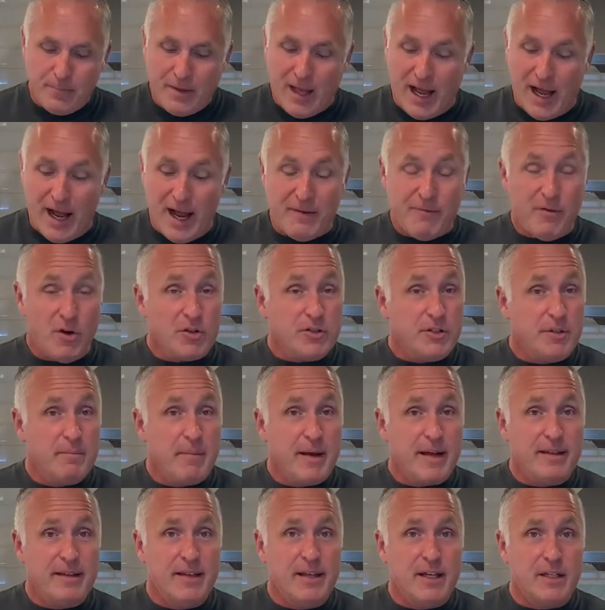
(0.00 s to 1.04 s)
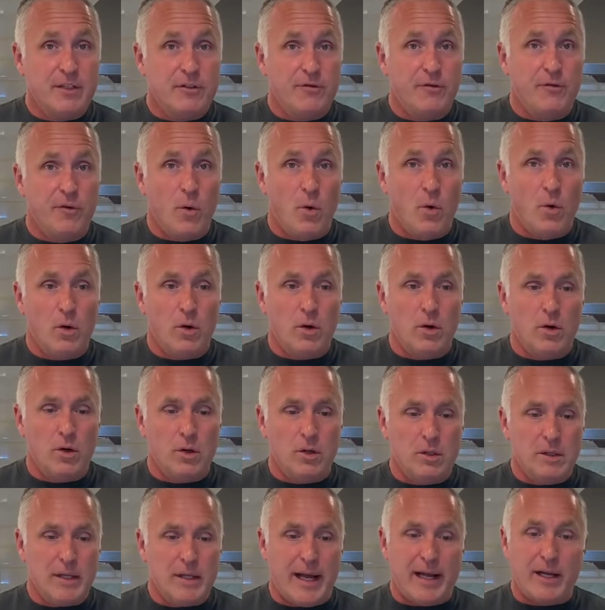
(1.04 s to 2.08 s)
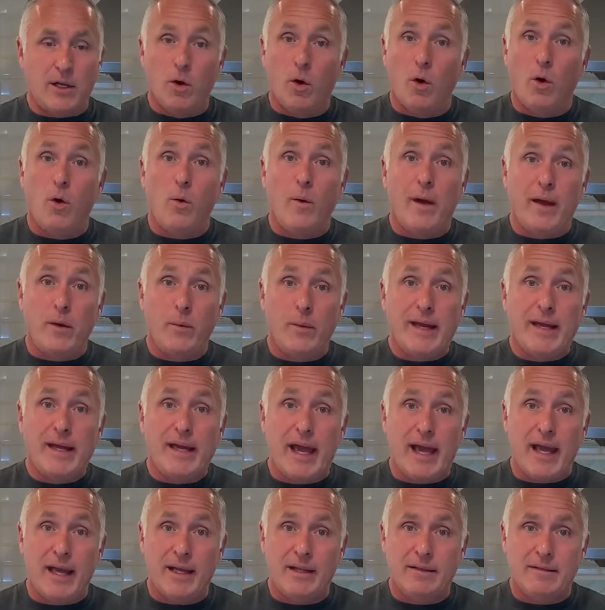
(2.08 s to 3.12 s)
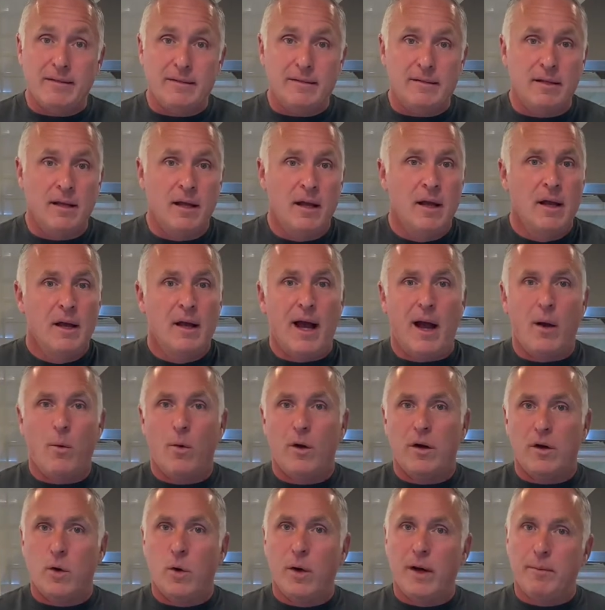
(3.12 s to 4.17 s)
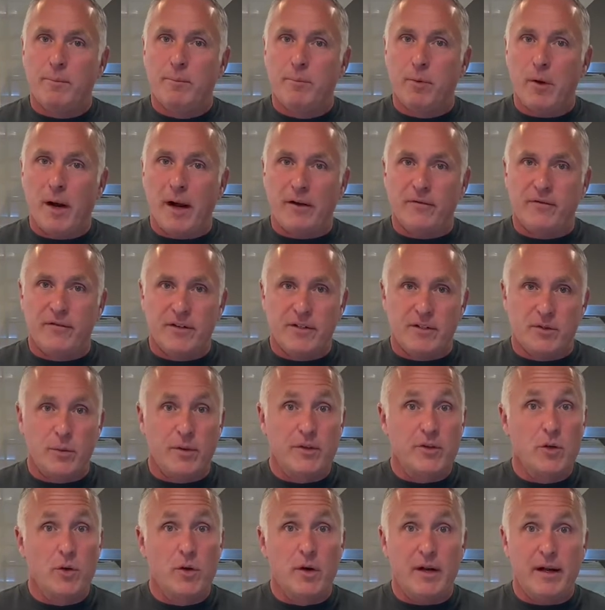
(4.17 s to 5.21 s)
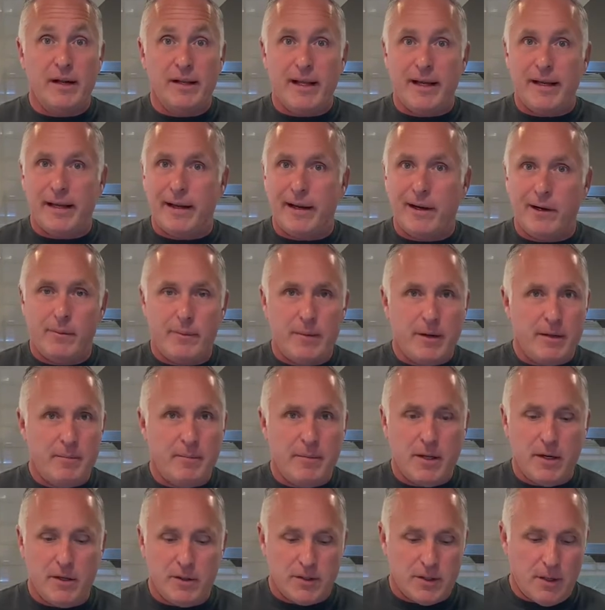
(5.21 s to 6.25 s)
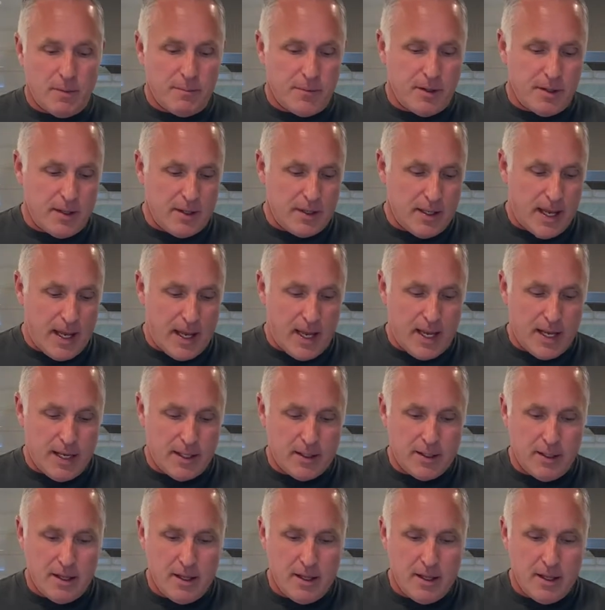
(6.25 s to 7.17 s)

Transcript: I've also made this for like go away weekends. I want quick breakfast. We do like an Airbnb or something, and